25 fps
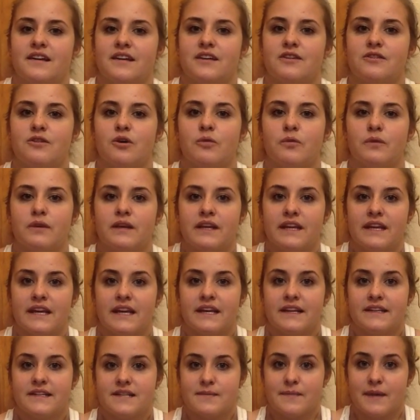you don't
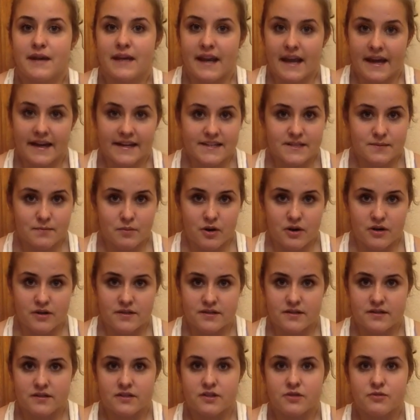need to be an
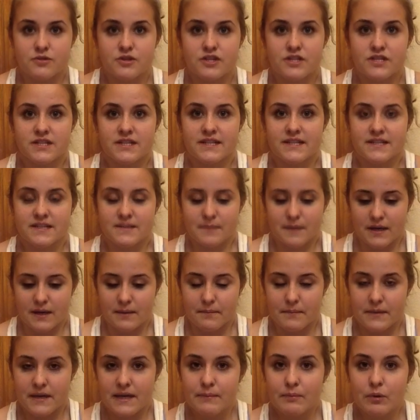expert. You just need to be
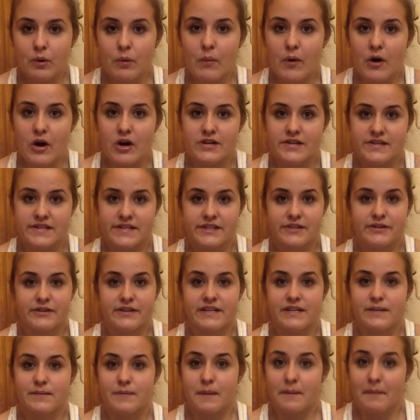a people person. You
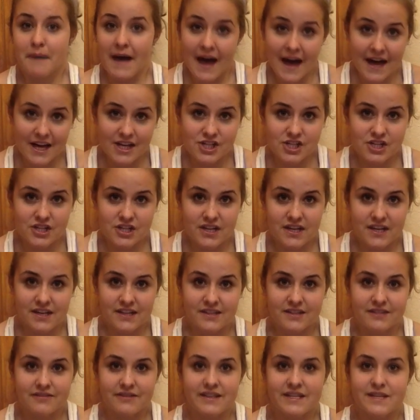need to be passionate.
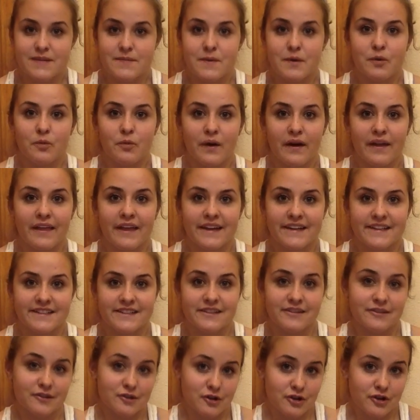You need to be willing
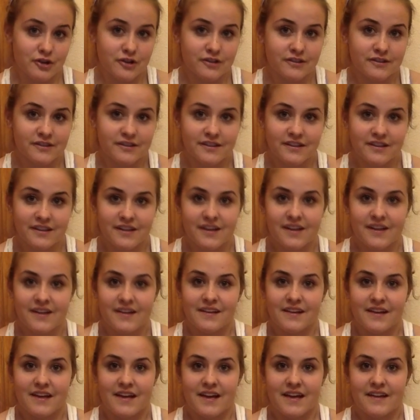to learn.
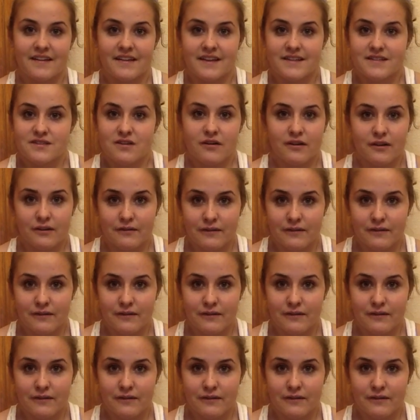And that's all